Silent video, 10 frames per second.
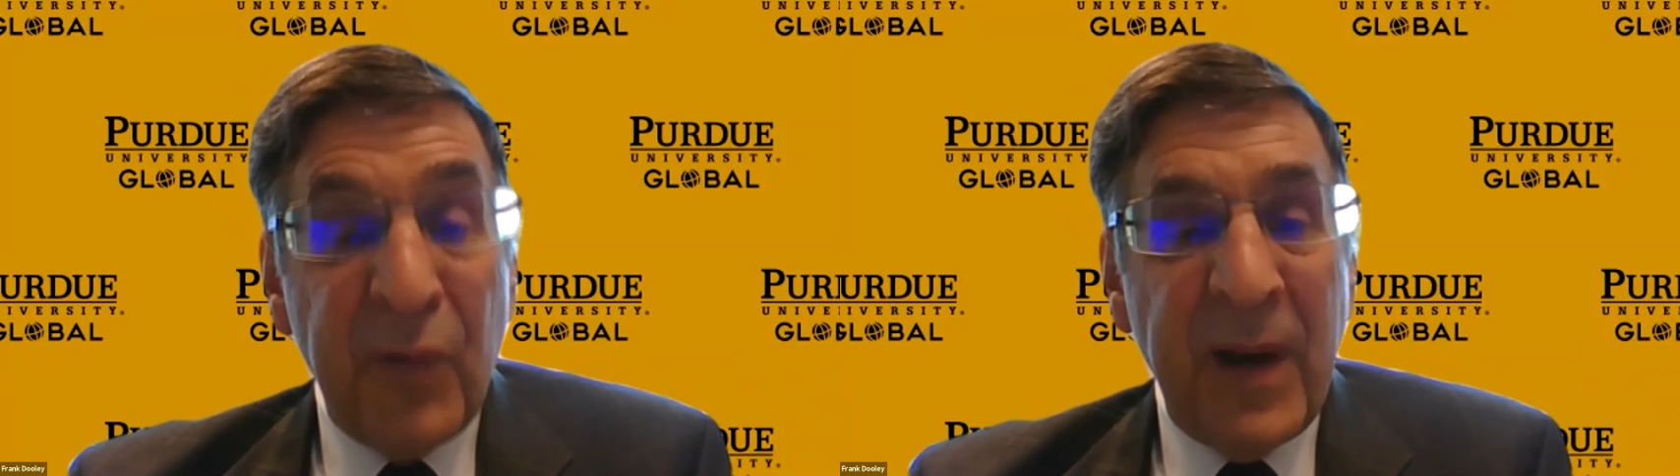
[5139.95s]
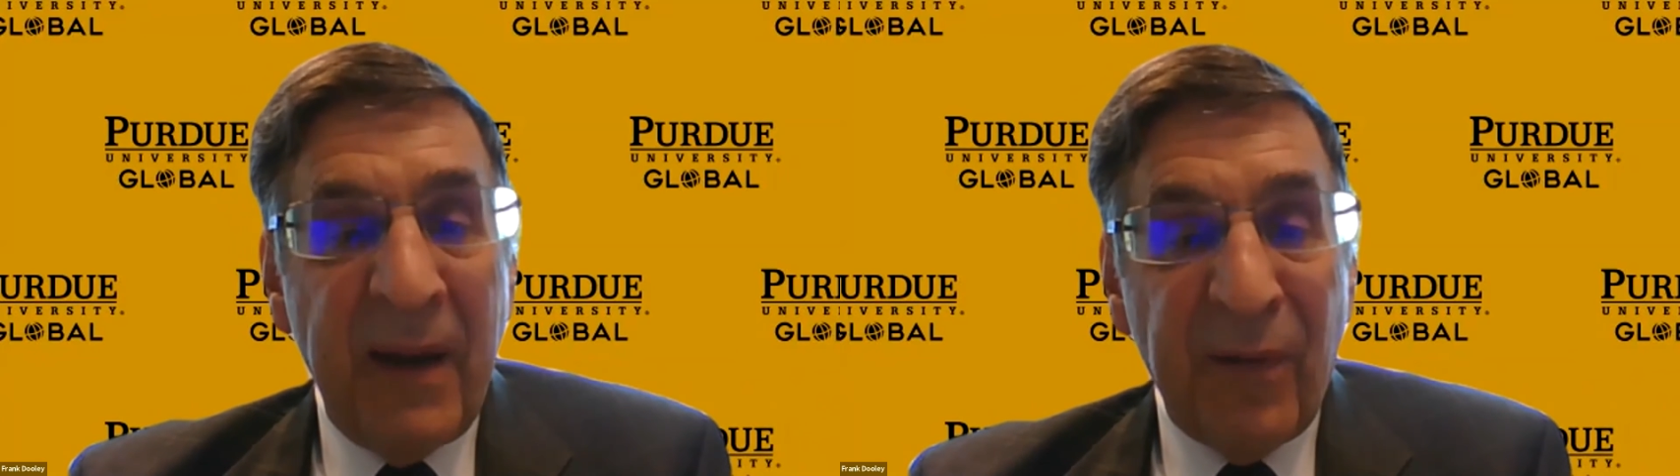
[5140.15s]

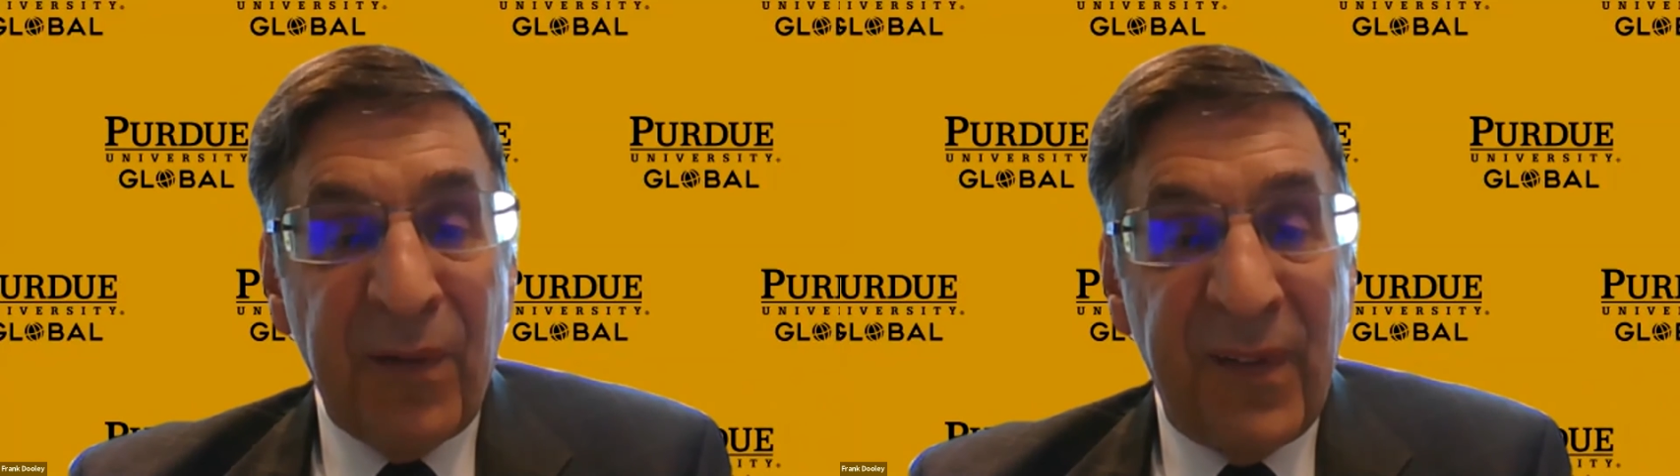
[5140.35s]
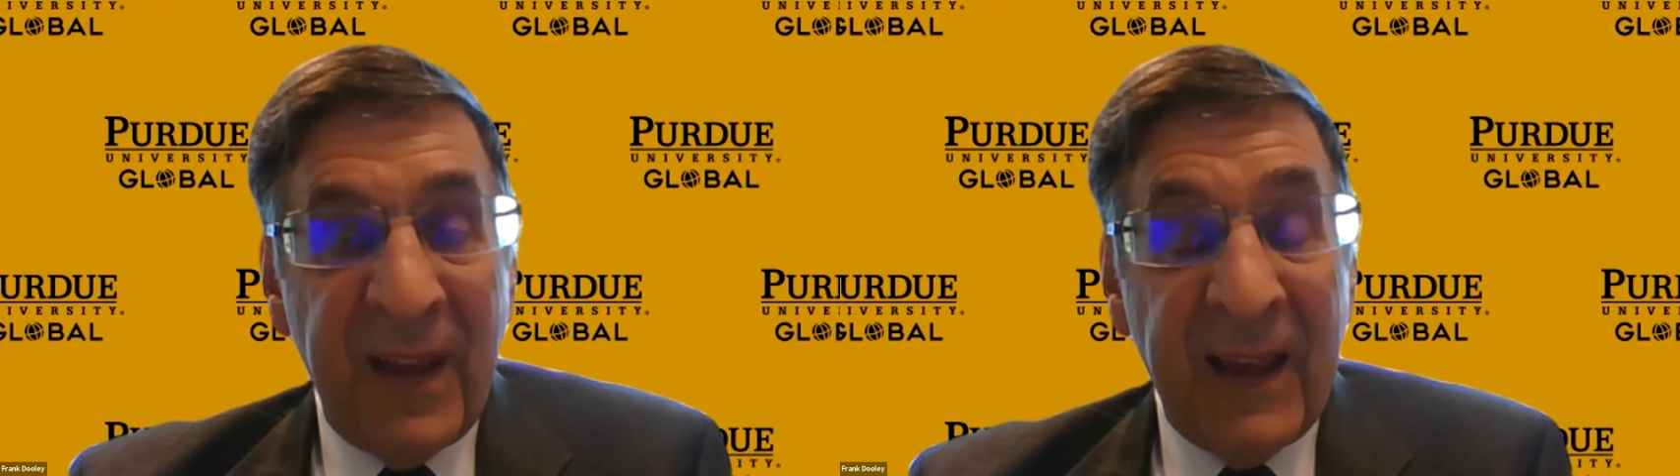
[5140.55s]

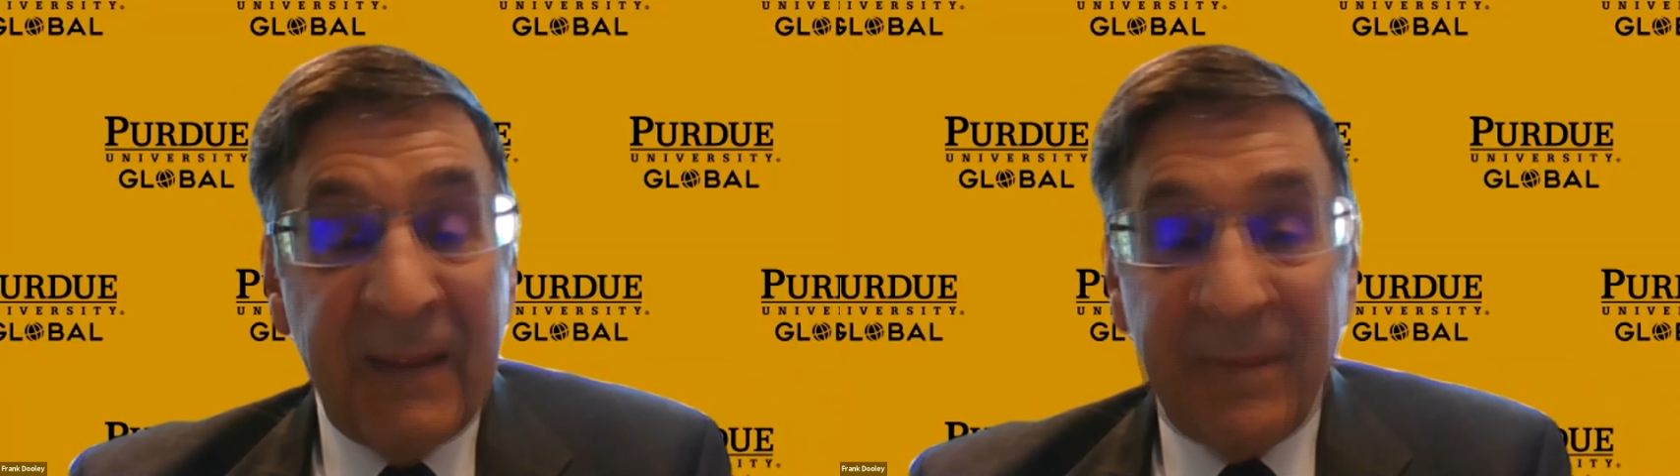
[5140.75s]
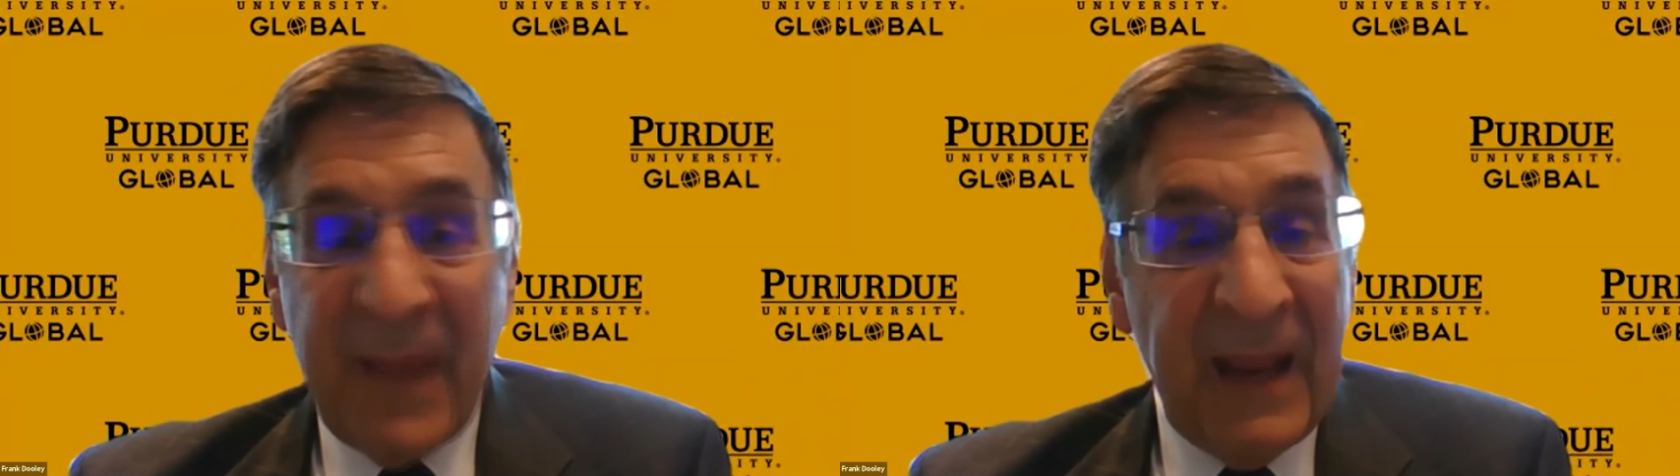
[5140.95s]

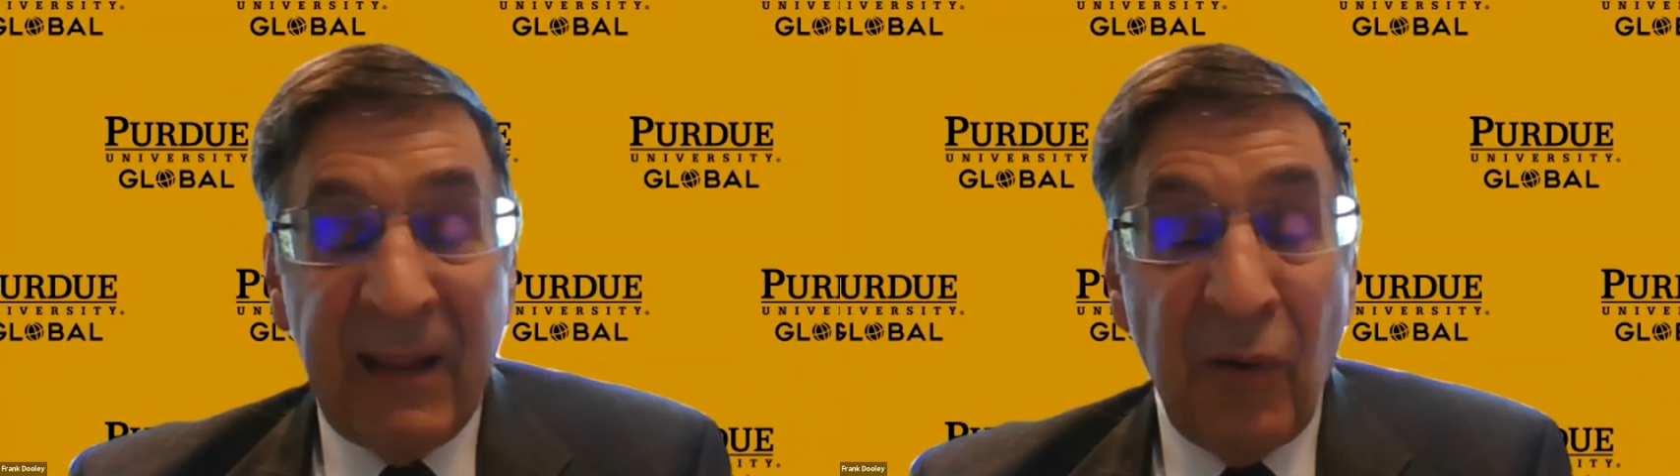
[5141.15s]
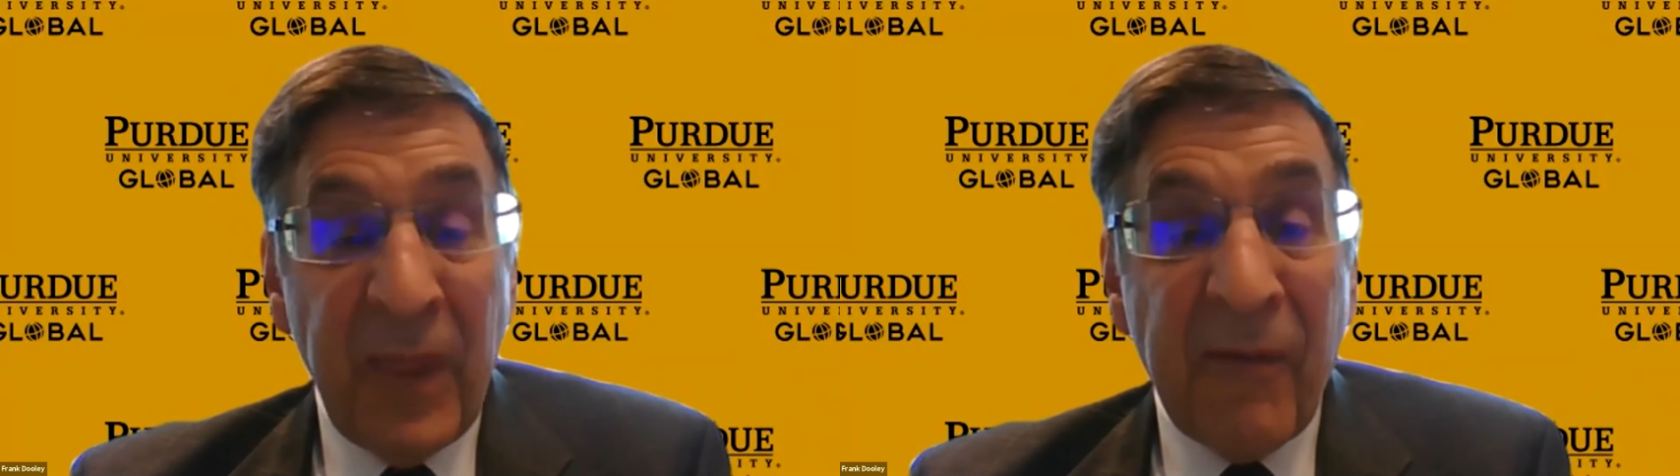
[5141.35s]

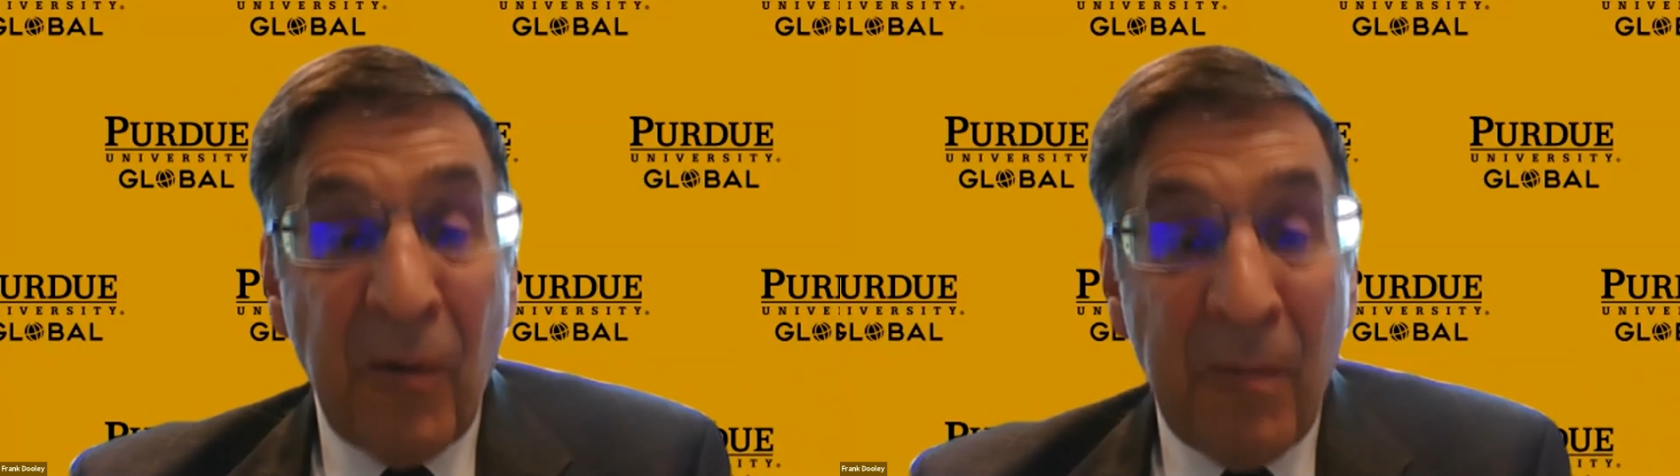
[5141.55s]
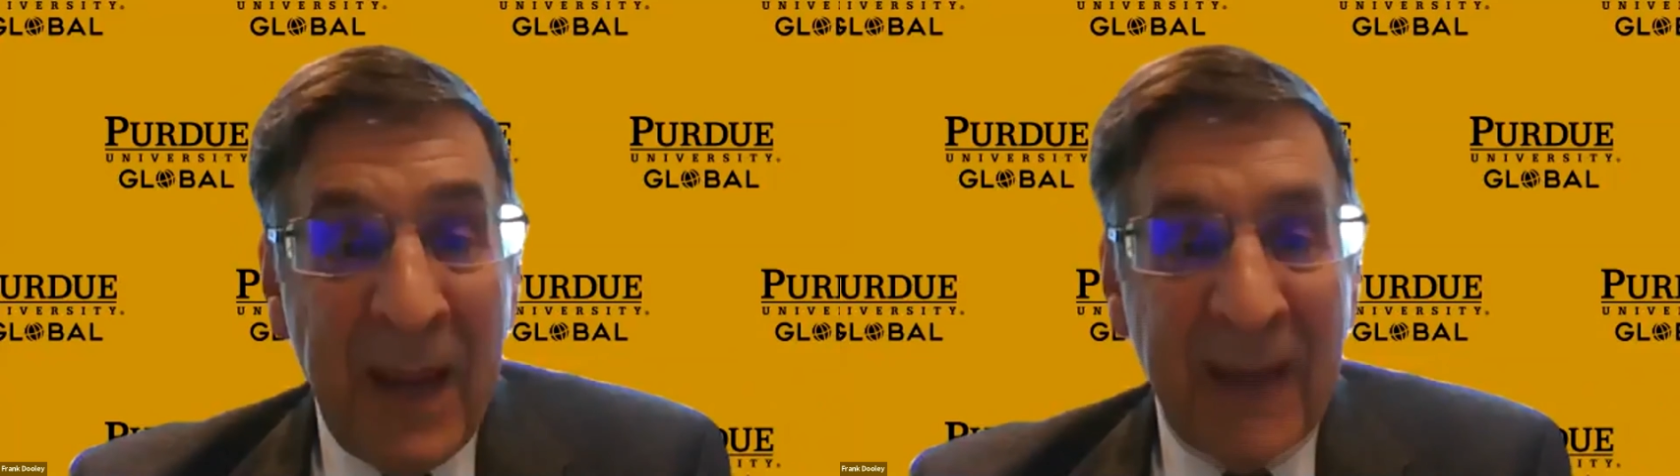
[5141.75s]
never
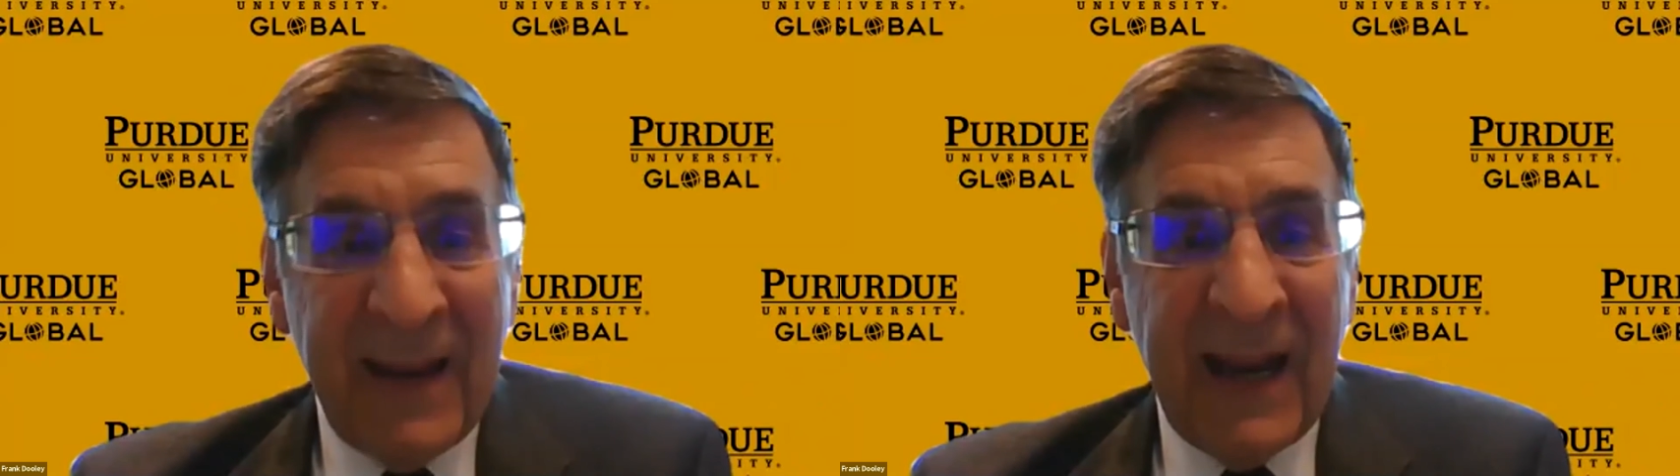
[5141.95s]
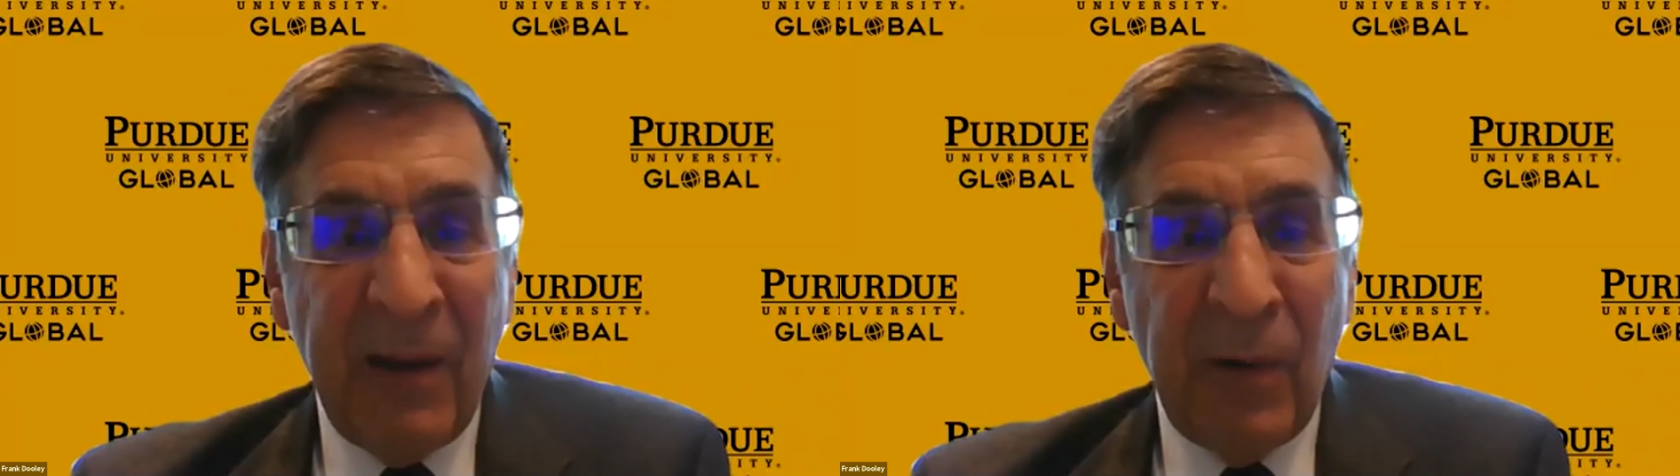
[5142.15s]
meet
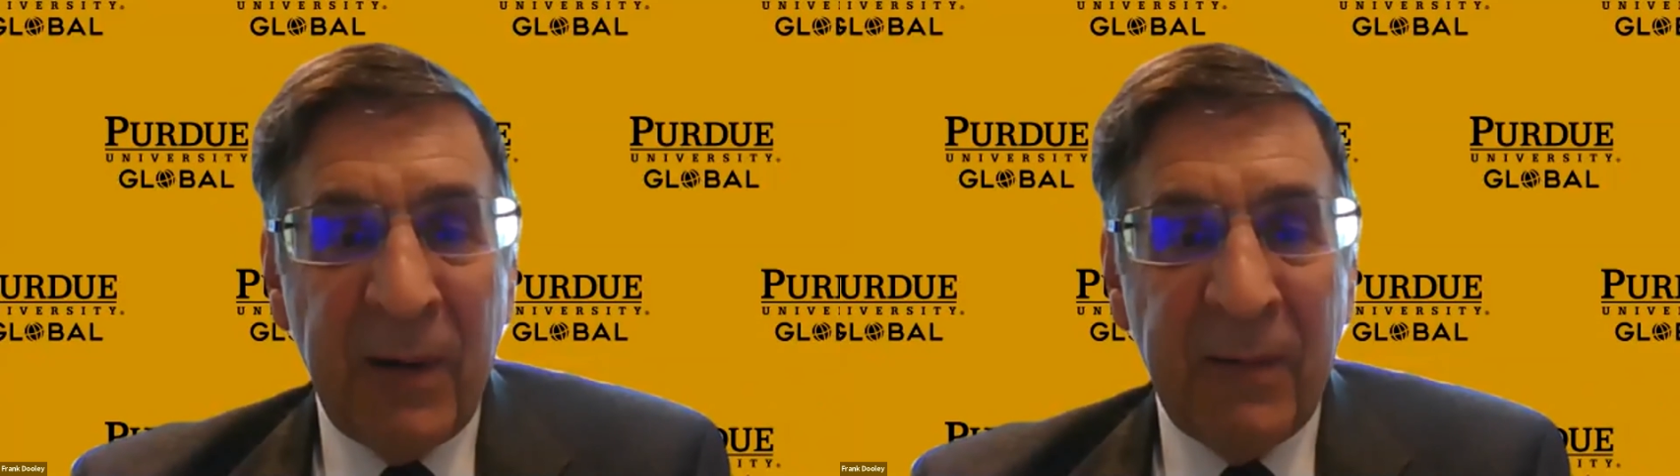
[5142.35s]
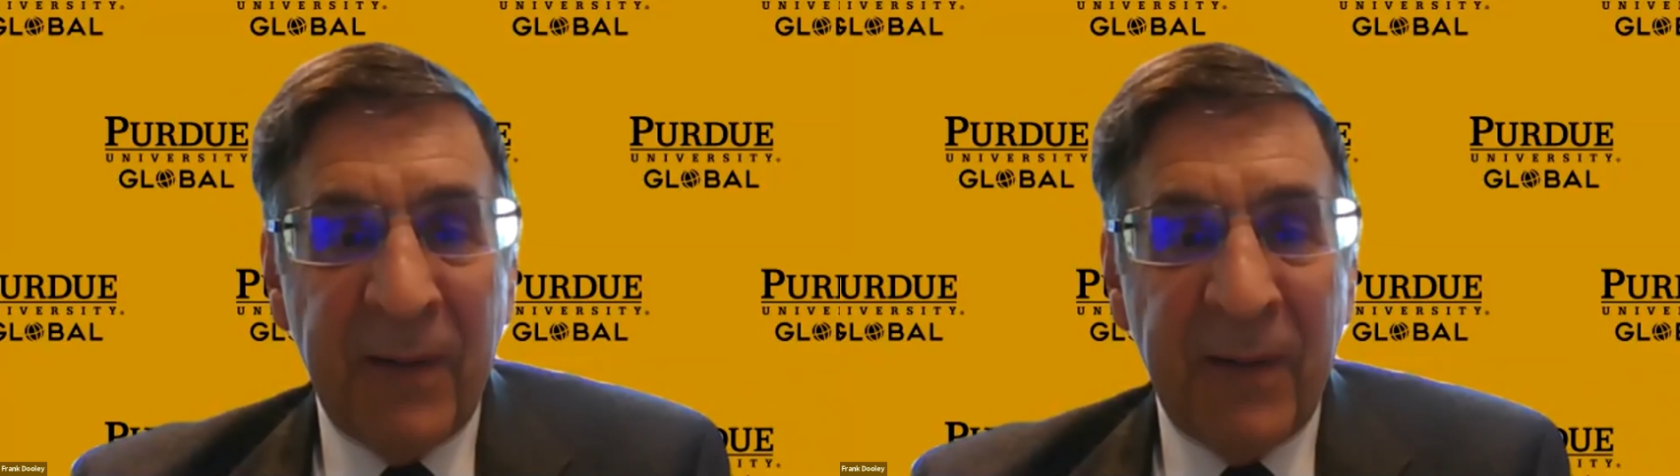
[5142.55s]
anyone